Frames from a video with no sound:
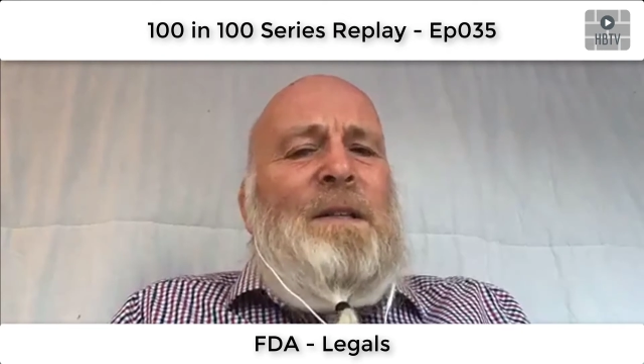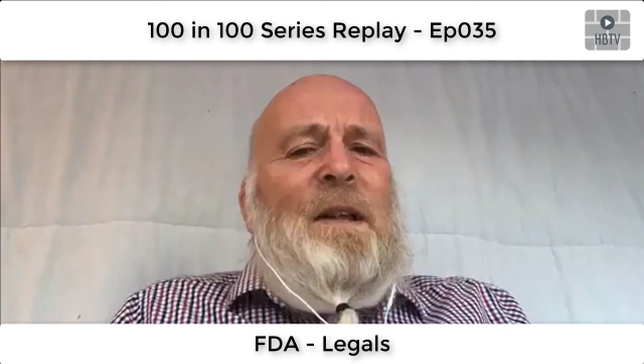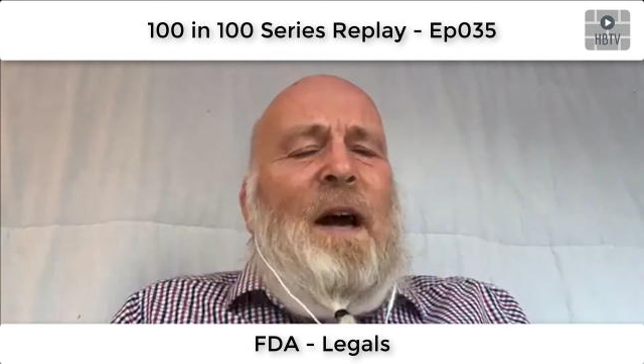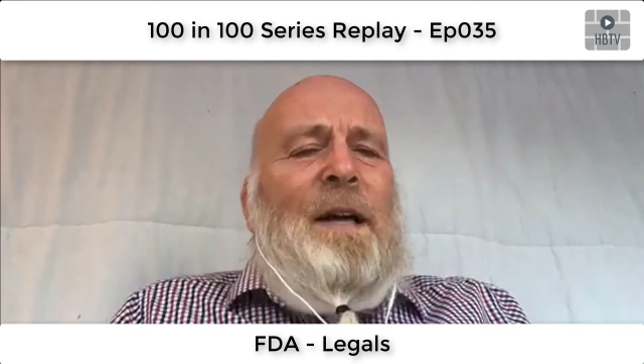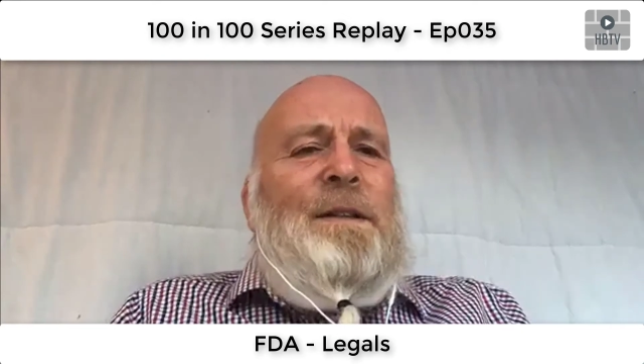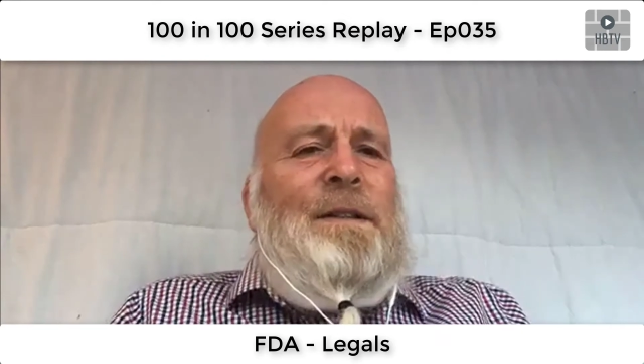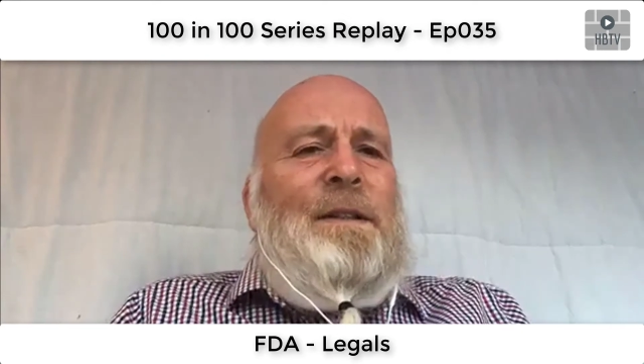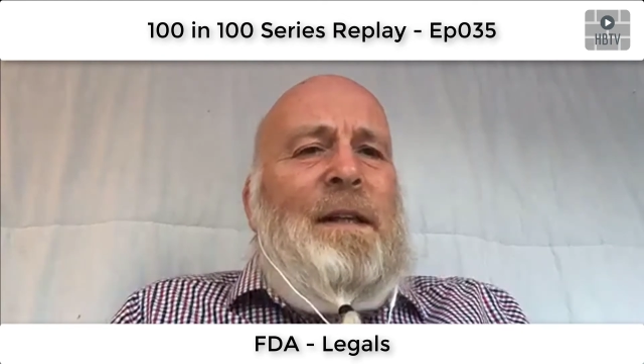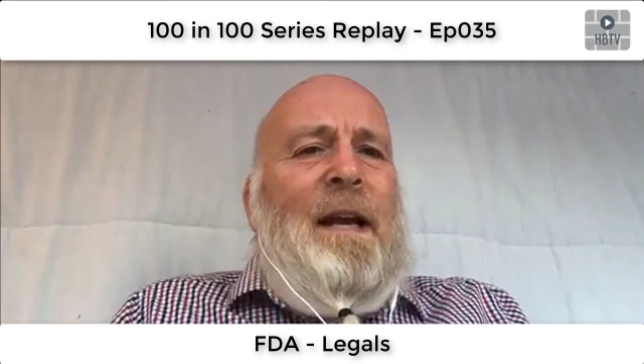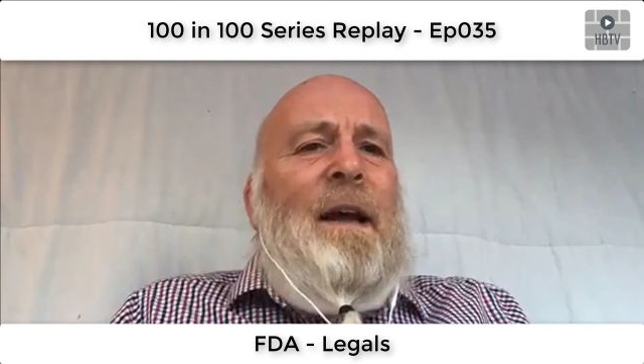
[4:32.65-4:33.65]
stage
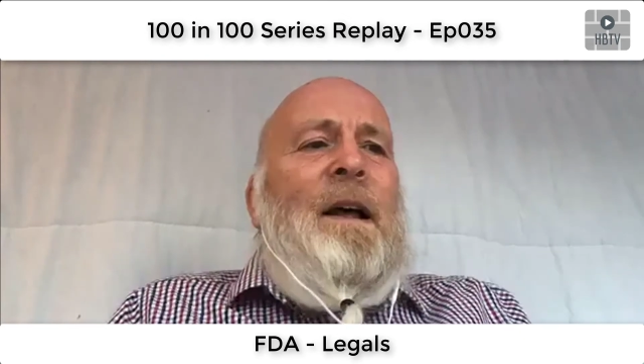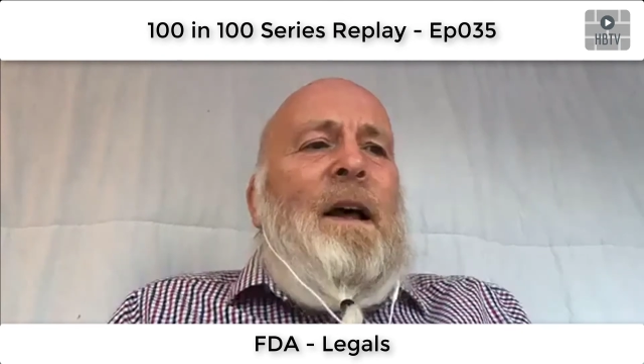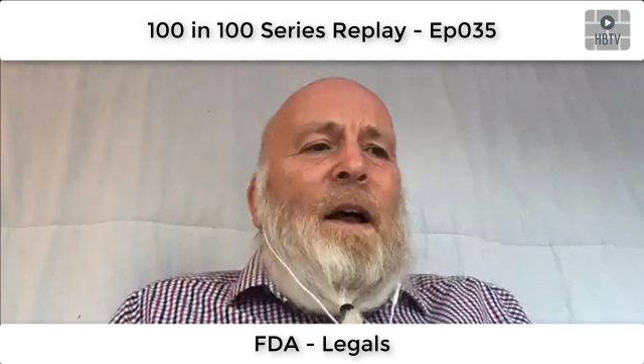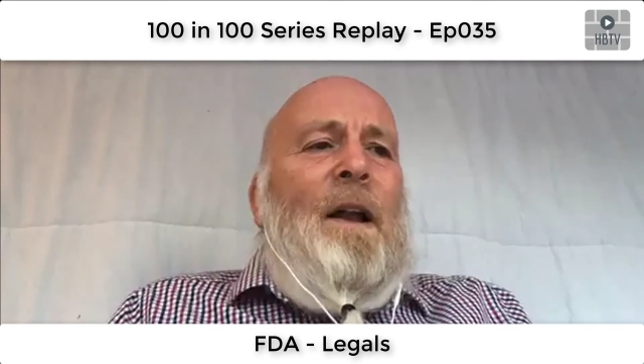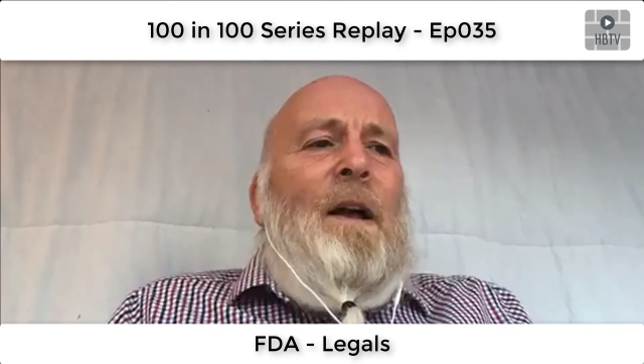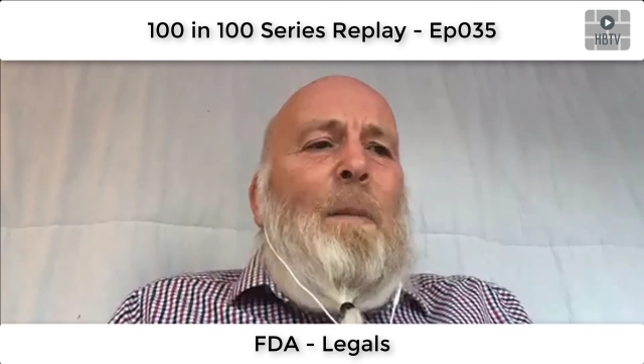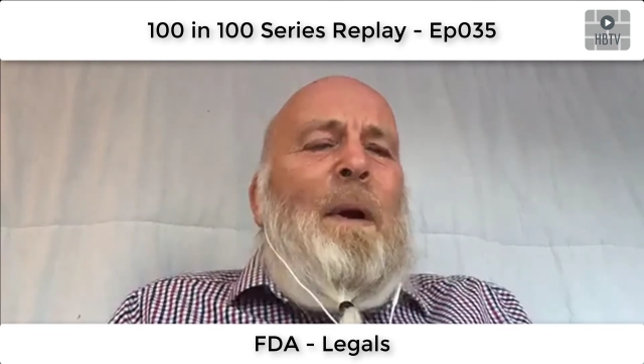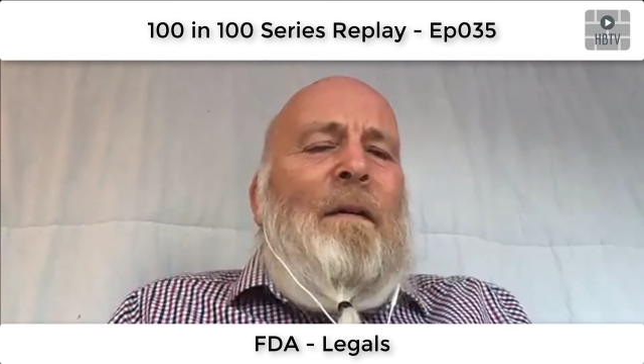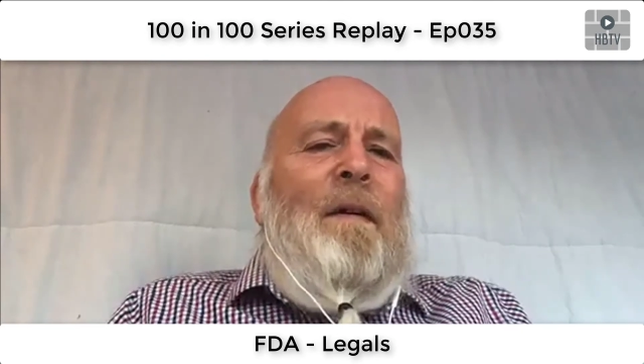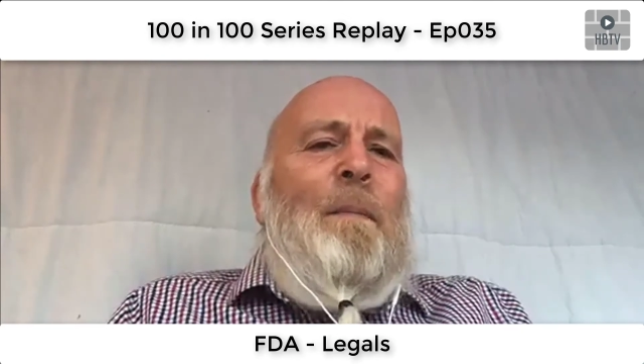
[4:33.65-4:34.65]
just to get a little
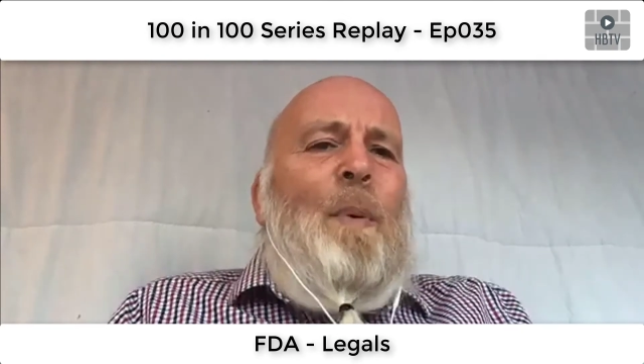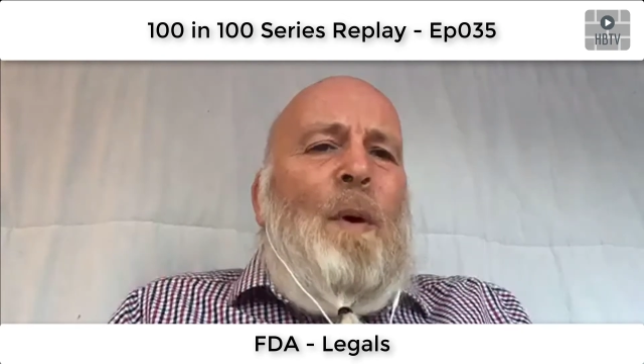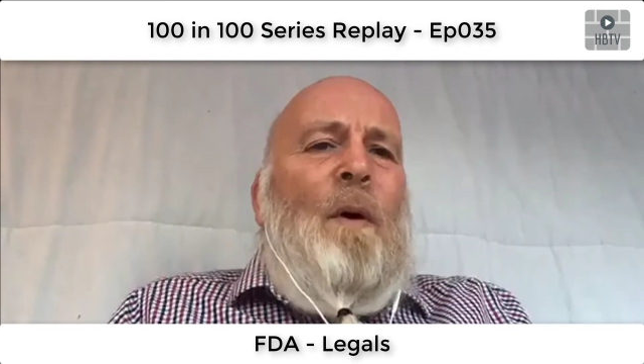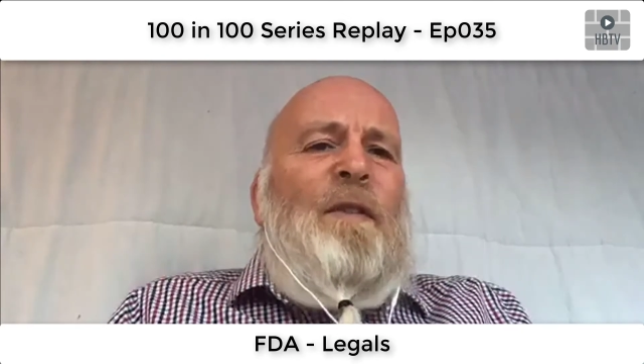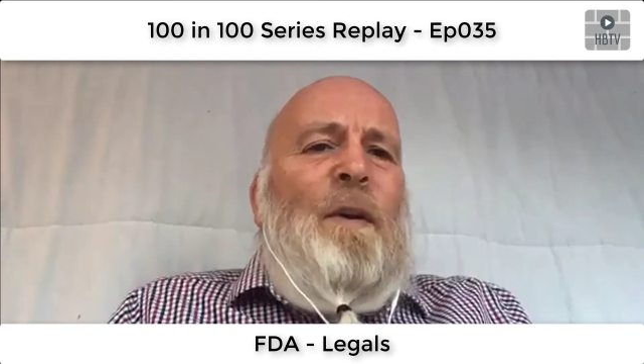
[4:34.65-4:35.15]
bit of input.